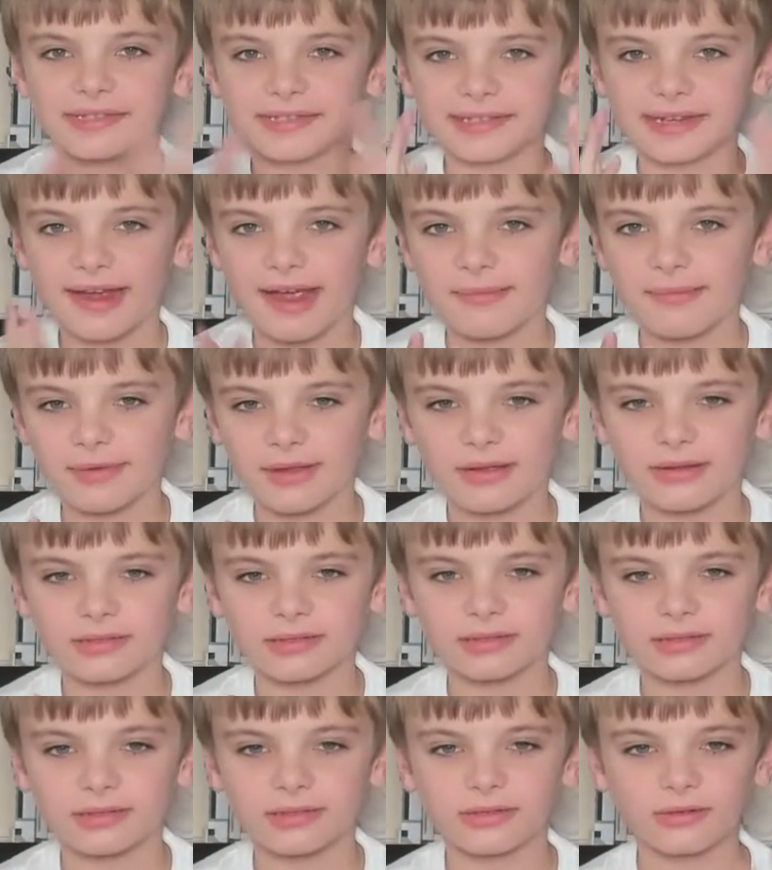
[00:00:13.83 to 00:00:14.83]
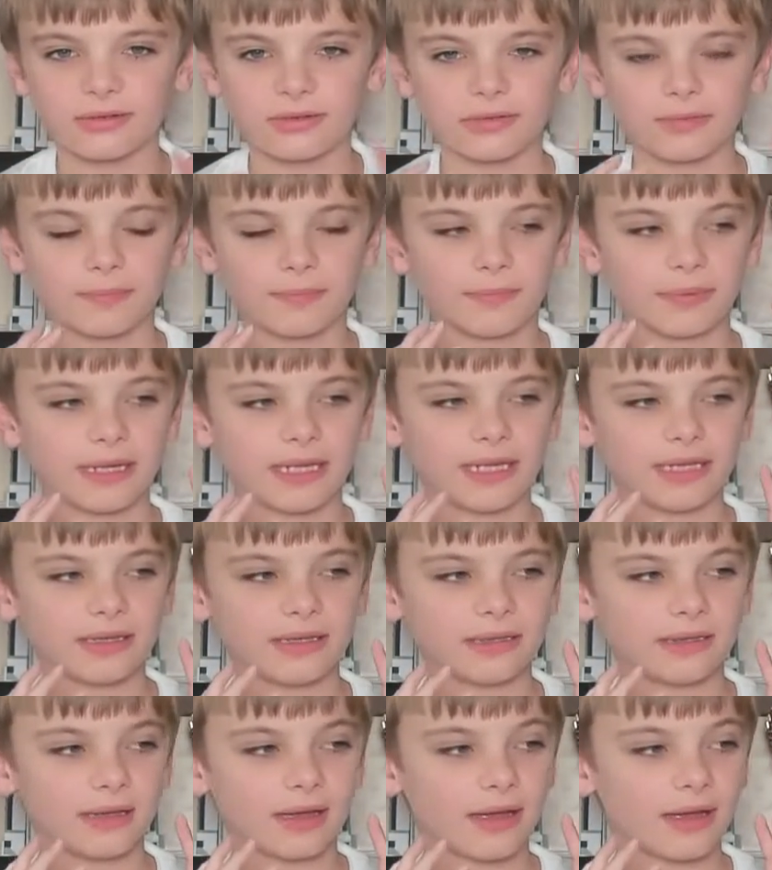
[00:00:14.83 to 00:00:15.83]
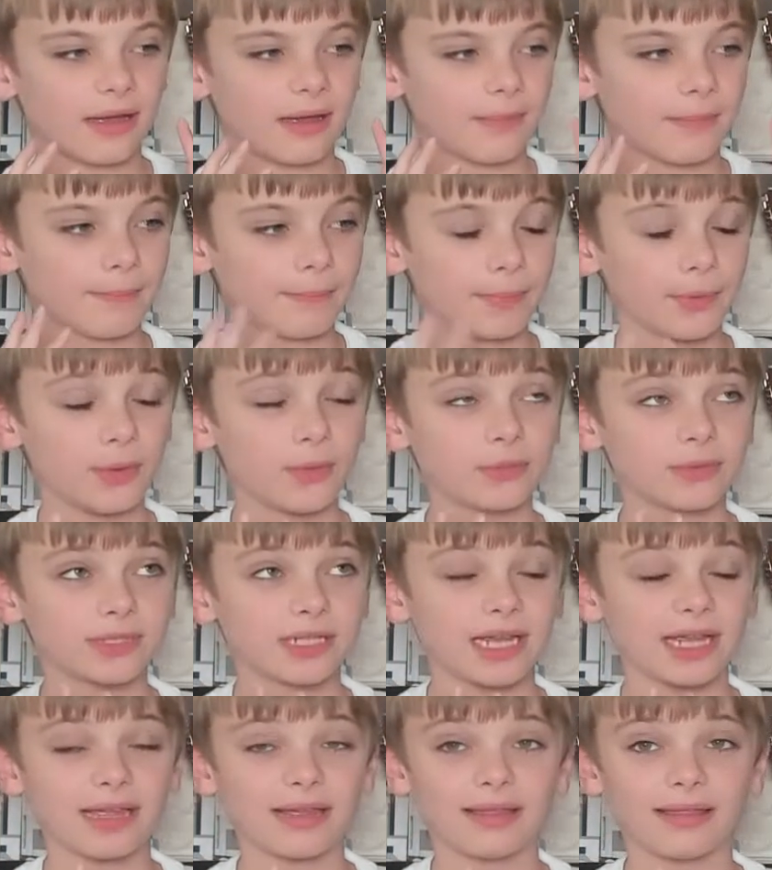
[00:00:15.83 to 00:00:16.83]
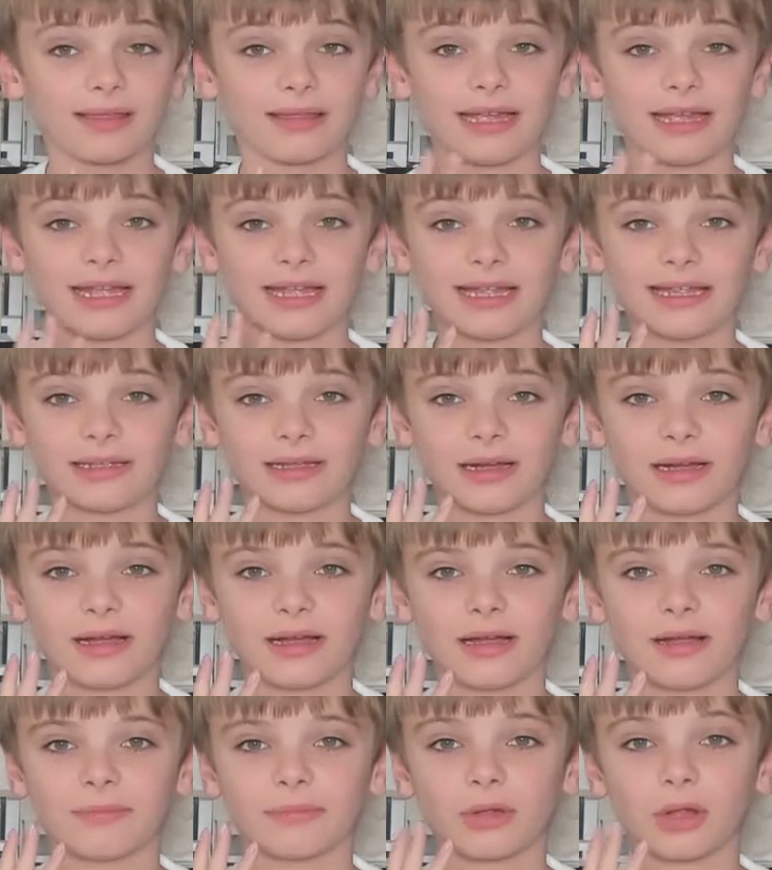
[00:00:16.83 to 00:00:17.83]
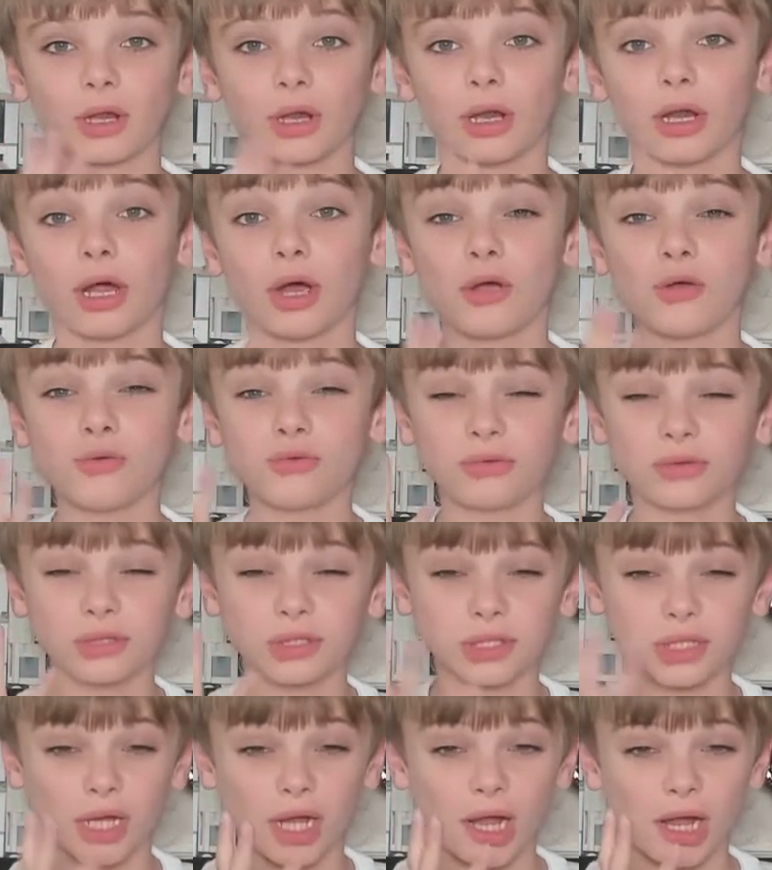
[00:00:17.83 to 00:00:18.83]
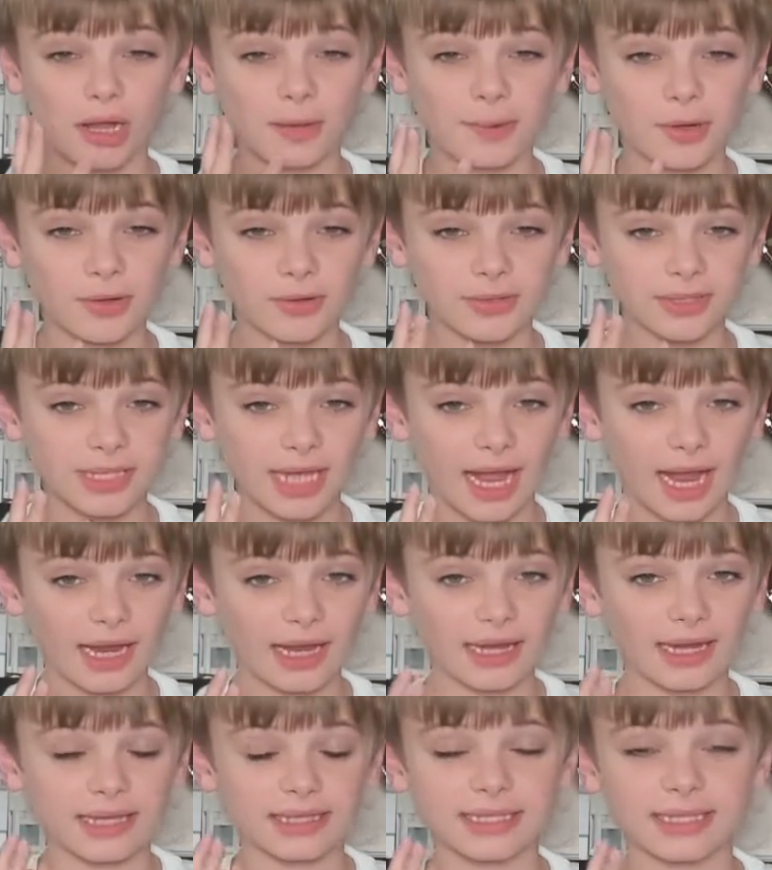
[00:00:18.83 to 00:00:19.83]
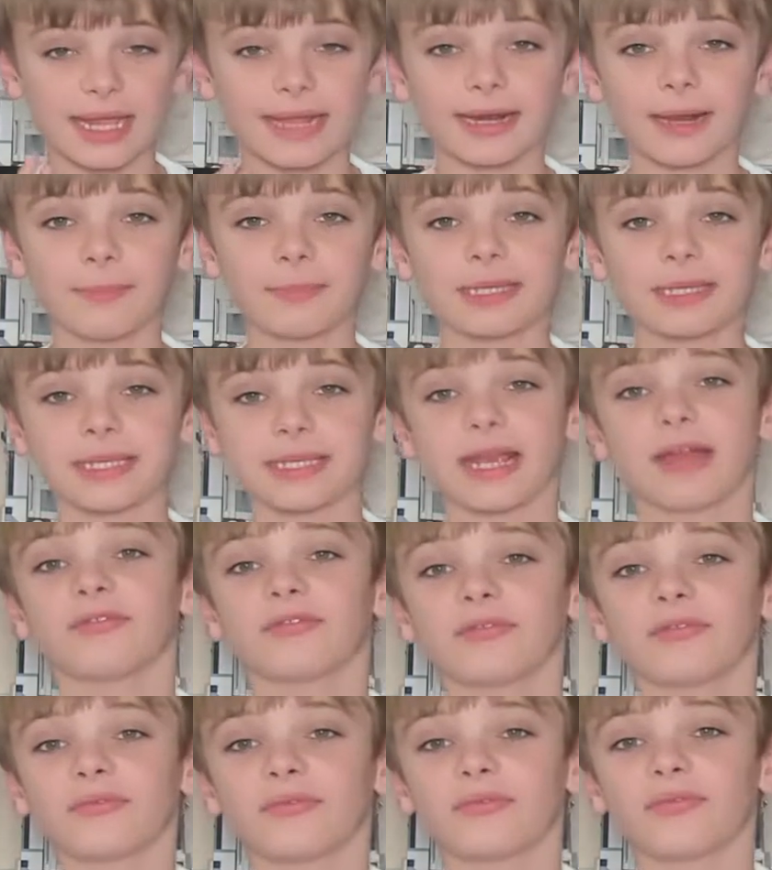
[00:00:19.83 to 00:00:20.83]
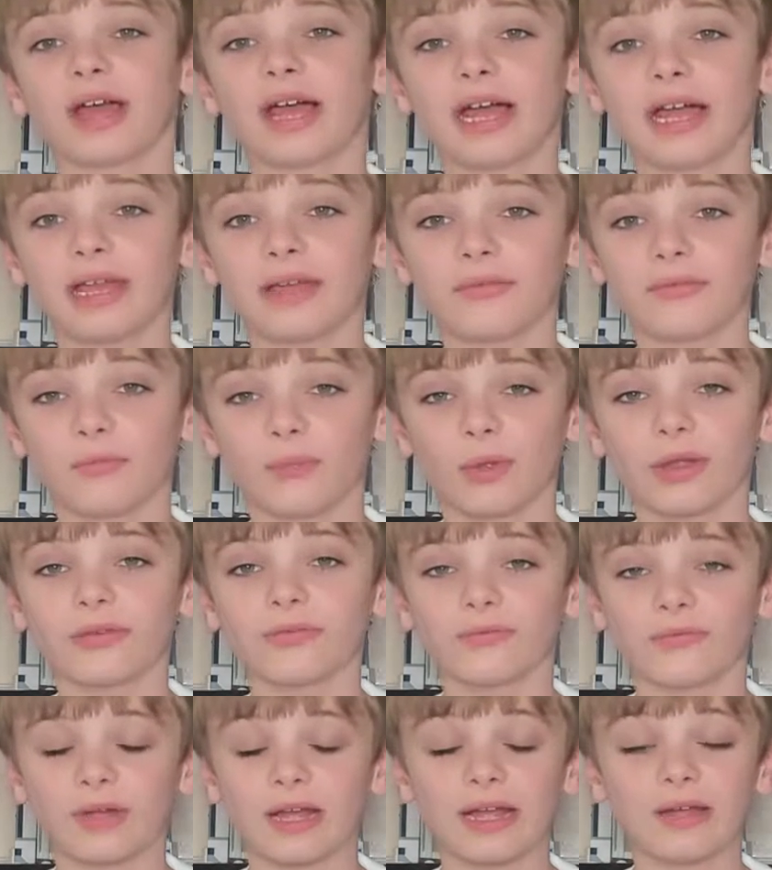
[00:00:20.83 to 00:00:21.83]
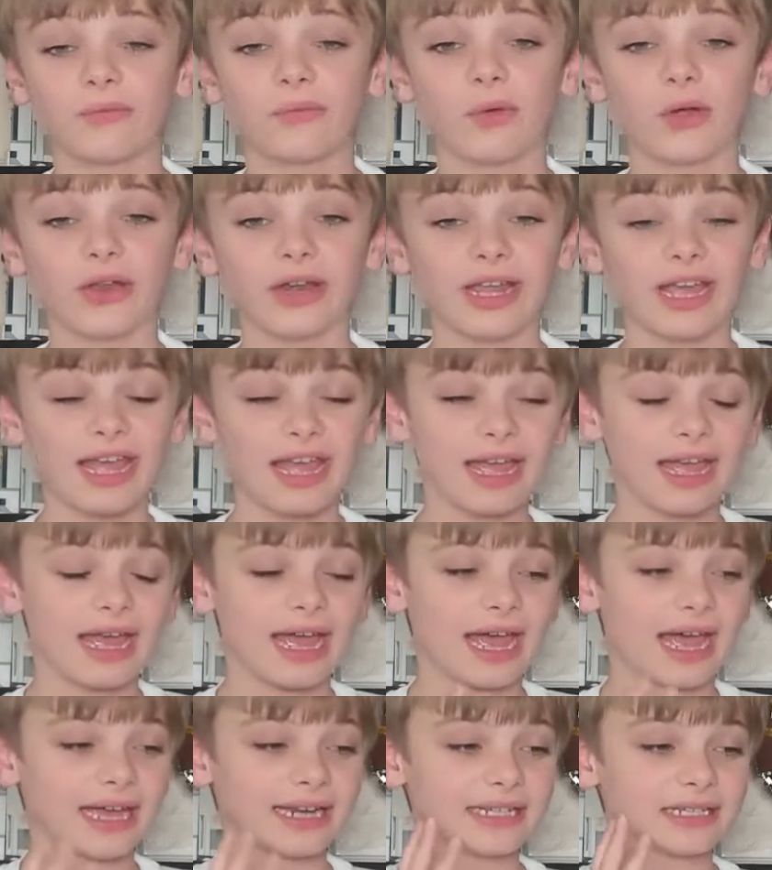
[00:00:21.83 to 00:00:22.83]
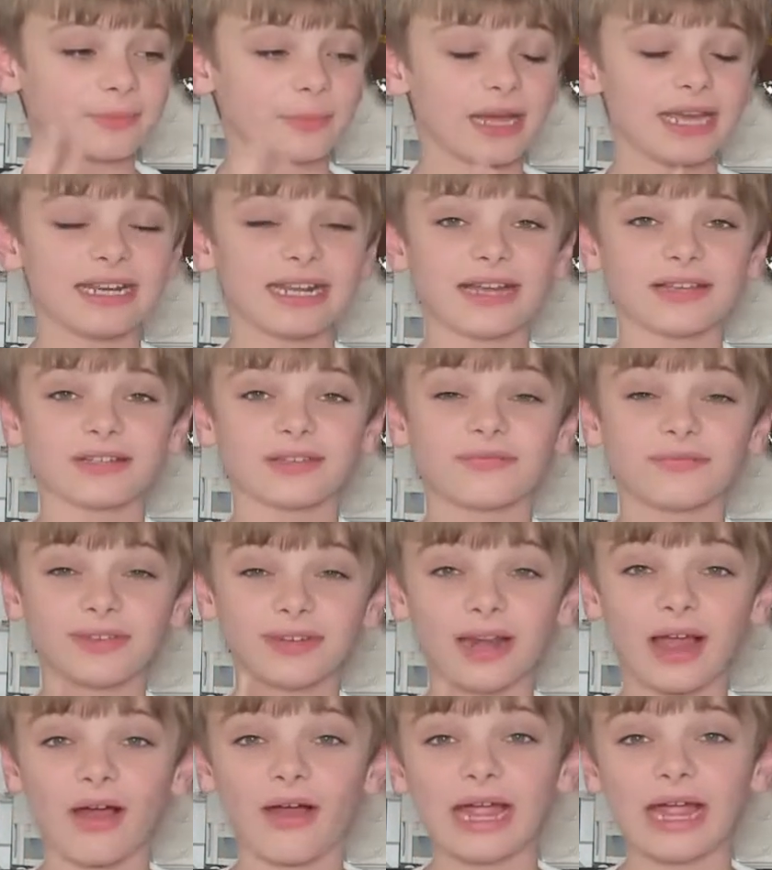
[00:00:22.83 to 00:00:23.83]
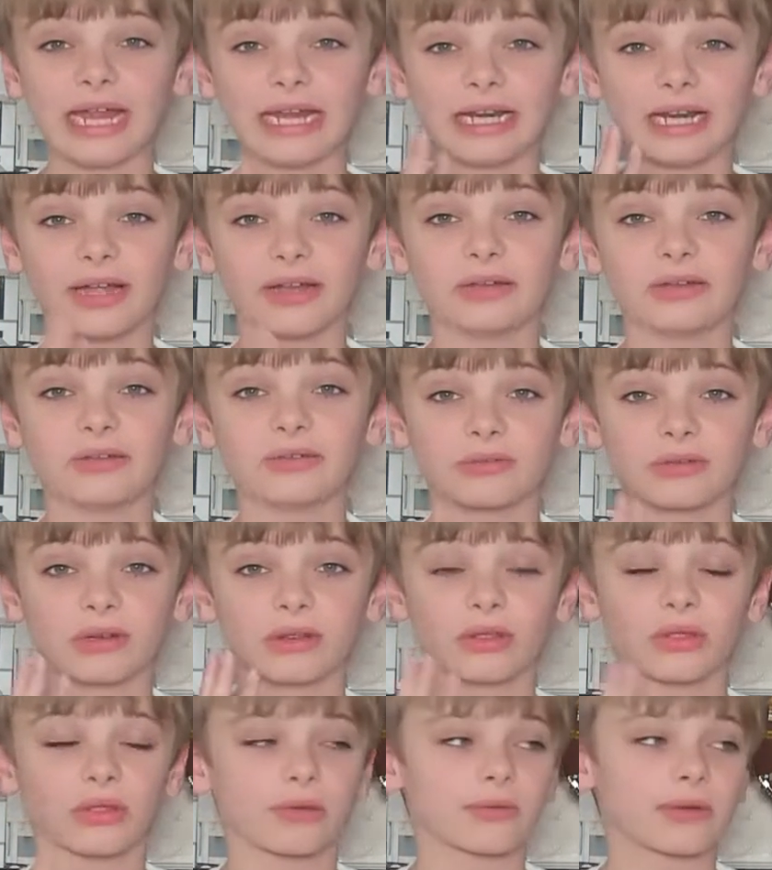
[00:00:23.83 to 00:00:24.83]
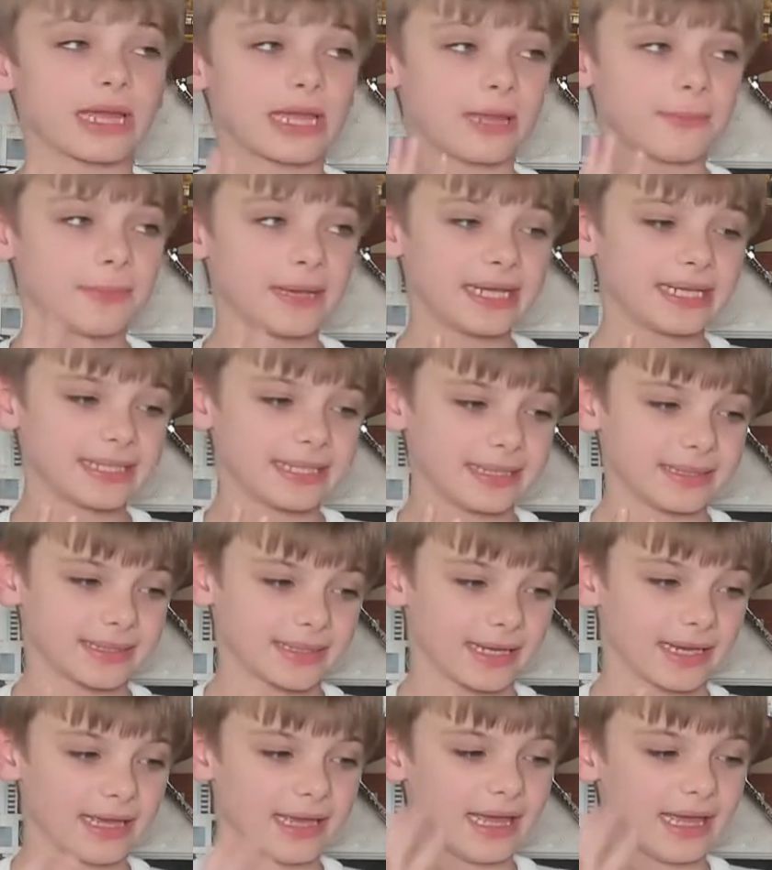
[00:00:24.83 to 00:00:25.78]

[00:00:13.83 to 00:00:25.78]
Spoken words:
Today I'm going to be building the clone turbo tank, set number 75151, and is made out of 903 pieces.